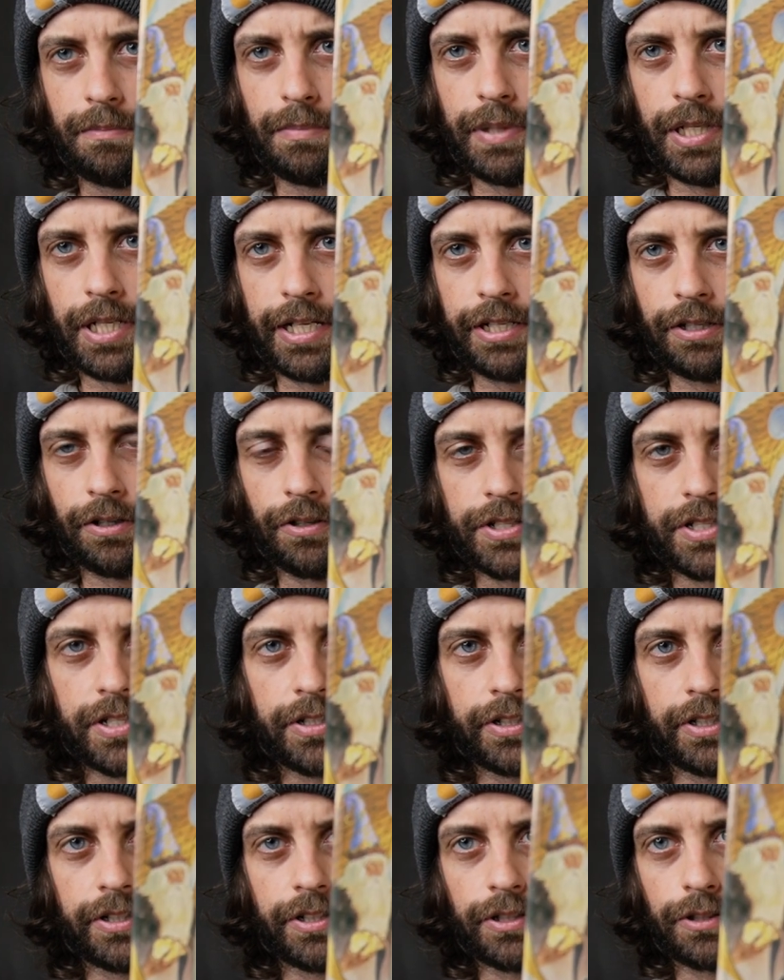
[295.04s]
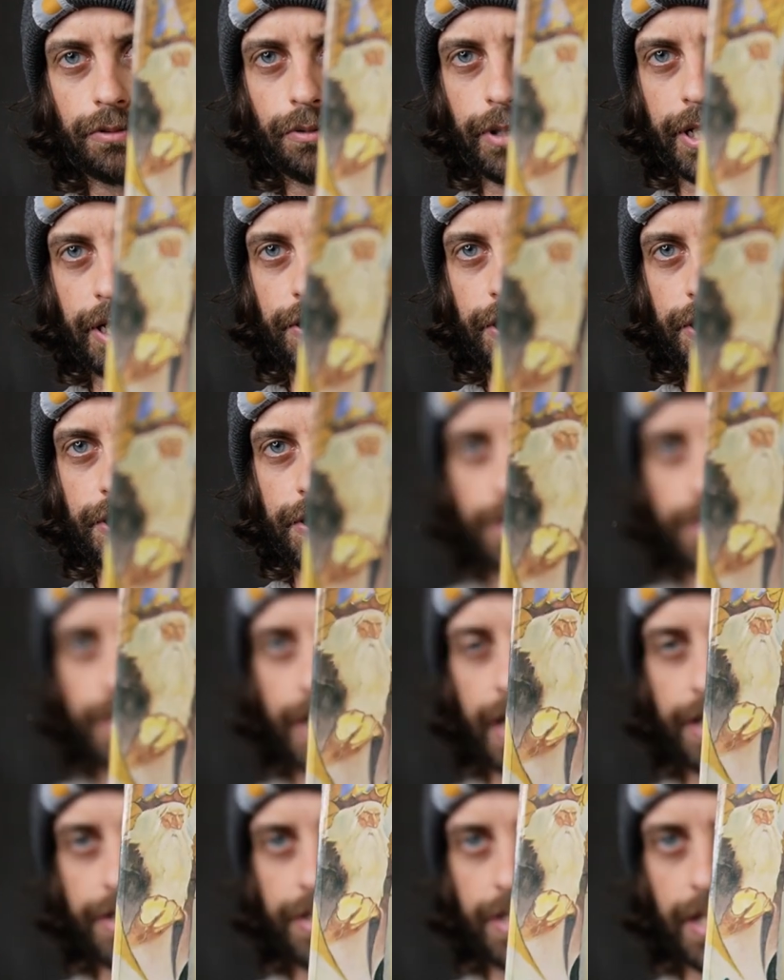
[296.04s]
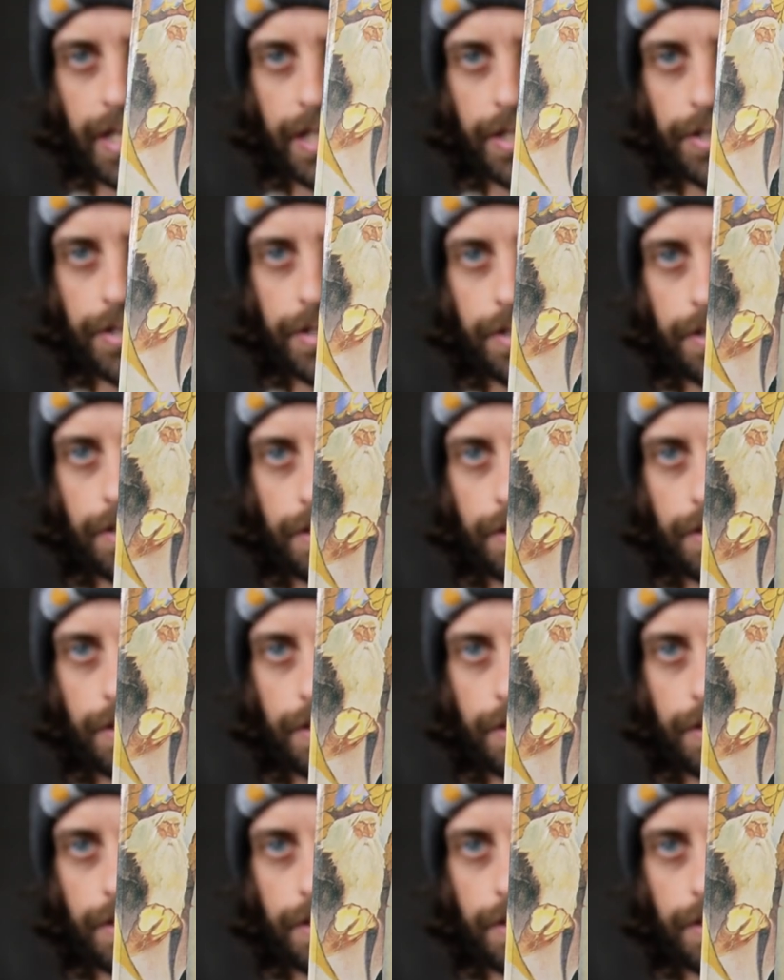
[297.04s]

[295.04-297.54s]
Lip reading: by Ursula Le Guin. This is essays